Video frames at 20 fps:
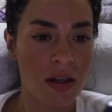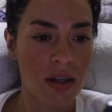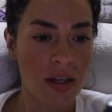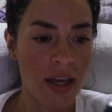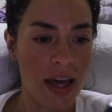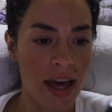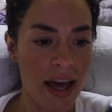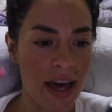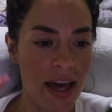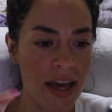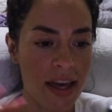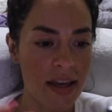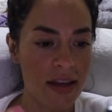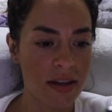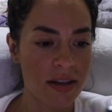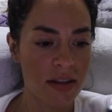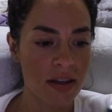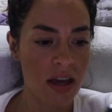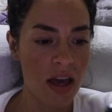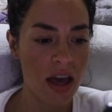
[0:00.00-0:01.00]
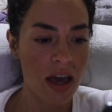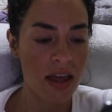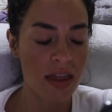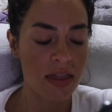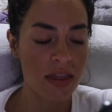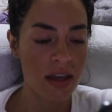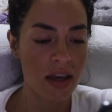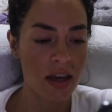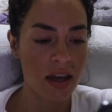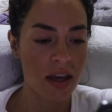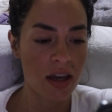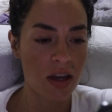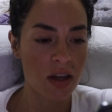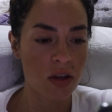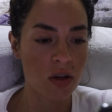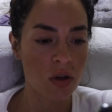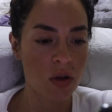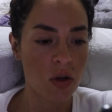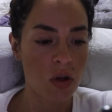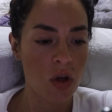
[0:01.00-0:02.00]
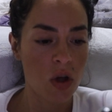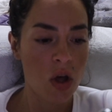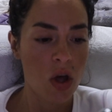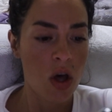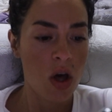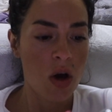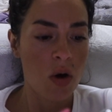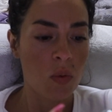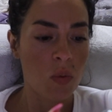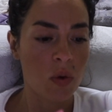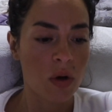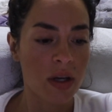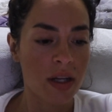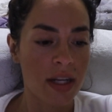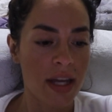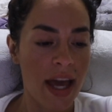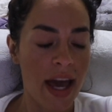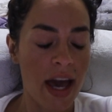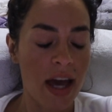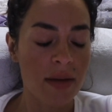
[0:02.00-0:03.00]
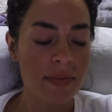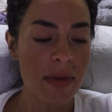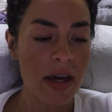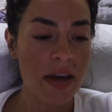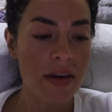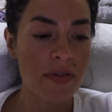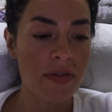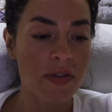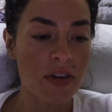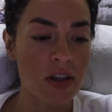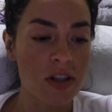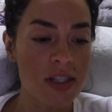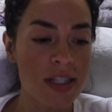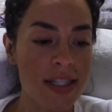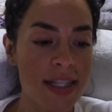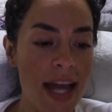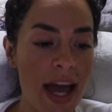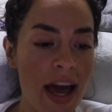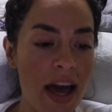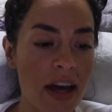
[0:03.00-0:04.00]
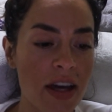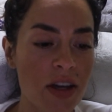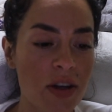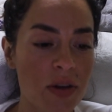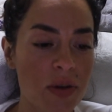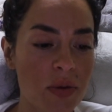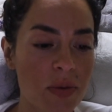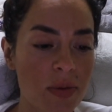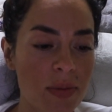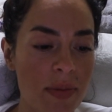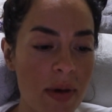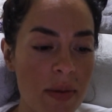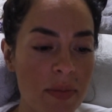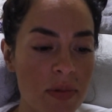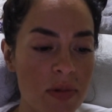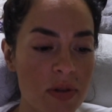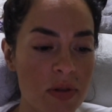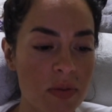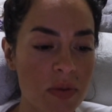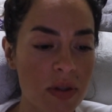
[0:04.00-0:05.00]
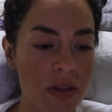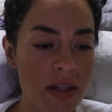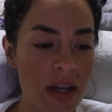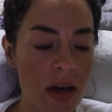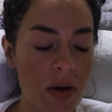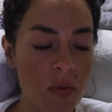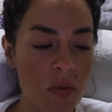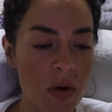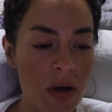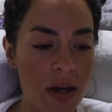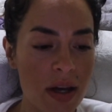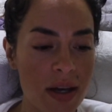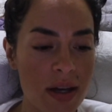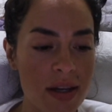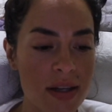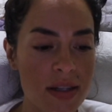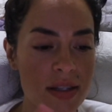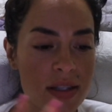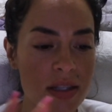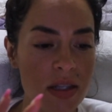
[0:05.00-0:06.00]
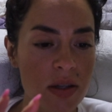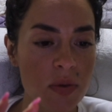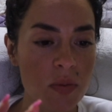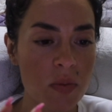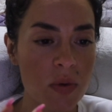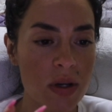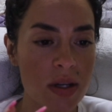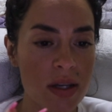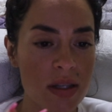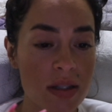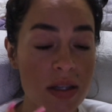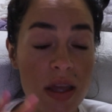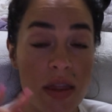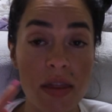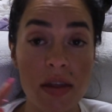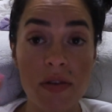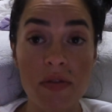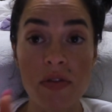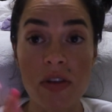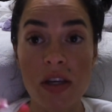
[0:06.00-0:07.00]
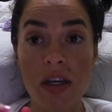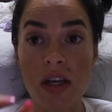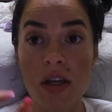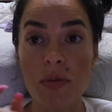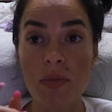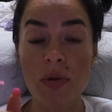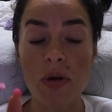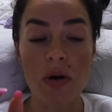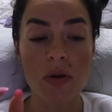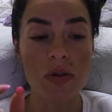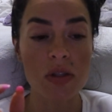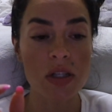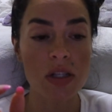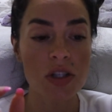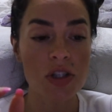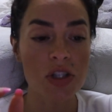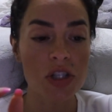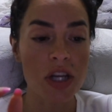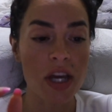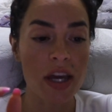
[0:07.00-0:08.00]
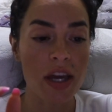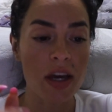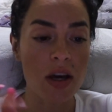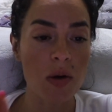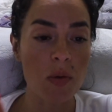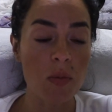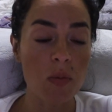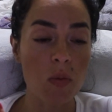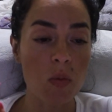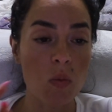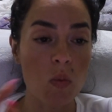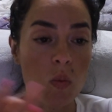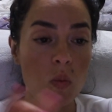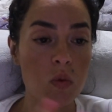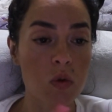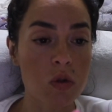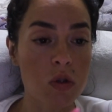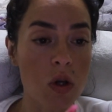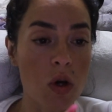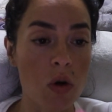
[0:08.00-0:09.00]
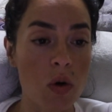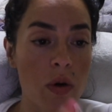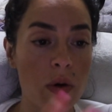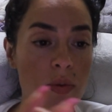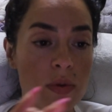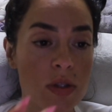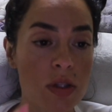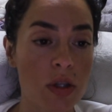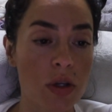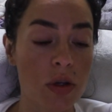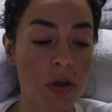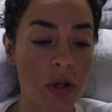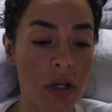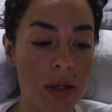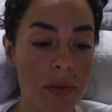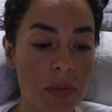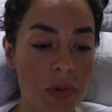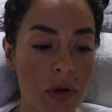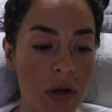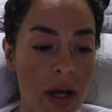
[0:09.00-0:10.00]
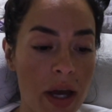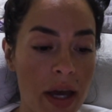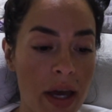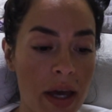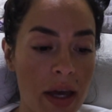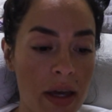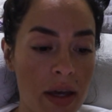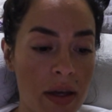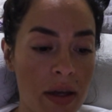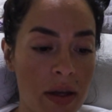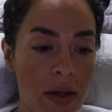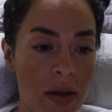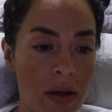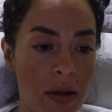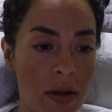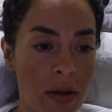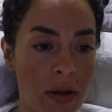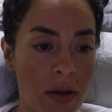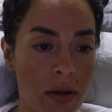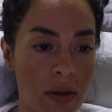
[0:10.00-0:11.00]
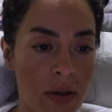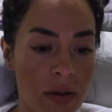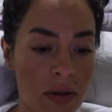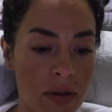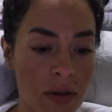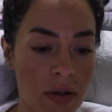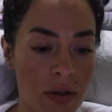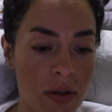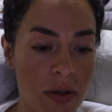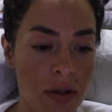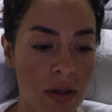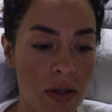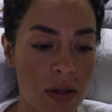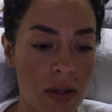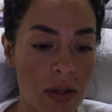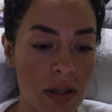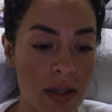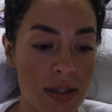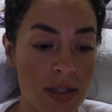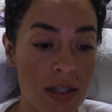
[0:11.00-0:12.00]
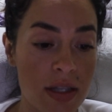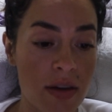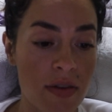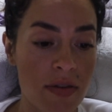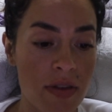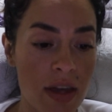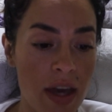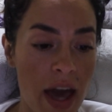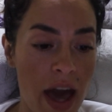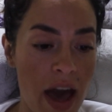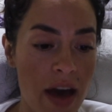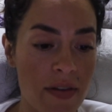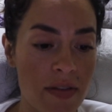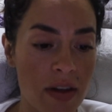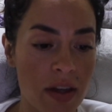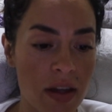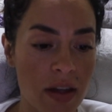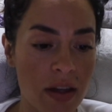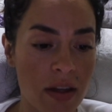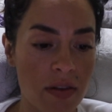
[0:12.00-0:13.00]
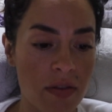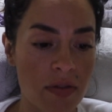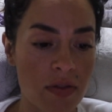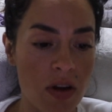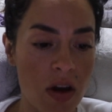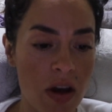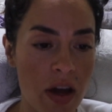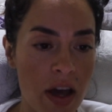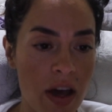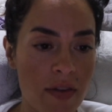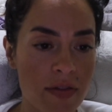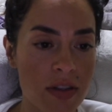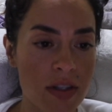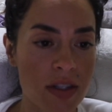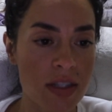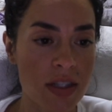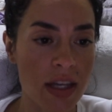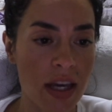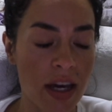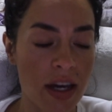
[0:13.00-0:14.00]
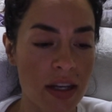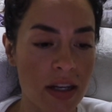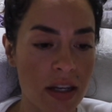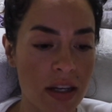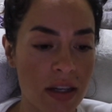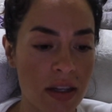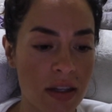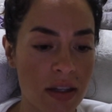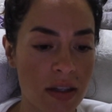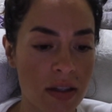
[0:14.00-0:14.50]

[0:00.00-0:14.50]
Okay, and then we're gonna add my first snack. Who remembers what that was? It was the vegan protein shake. So it was the Green Beret. Let's see if they have it. If not, I have to scan it.